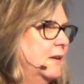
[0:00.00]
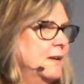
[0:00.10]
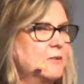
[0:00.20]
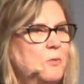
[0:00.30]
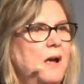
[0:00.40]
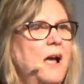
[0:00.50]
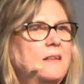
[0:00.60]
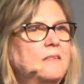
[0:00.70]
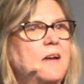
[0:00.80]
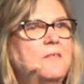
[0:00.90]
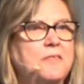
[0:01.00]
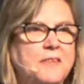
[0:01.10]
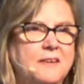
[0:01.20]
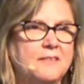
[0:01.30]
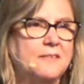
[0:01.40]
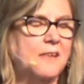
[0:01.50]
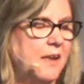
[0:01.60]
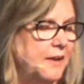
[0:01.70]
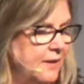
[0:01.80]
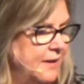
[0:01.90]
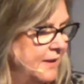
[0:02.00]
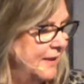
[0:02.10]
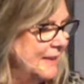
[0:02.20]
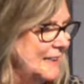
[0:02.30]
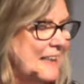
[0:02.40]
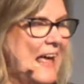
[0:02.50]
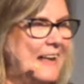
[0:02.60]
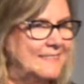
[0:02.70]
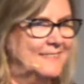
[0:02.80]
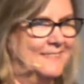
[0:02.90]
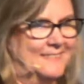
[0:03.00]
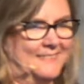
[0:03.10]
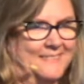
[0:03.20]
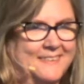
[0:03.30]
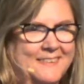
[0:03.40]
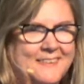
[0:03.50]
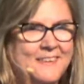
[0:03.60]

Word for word: That's why I love things like classes,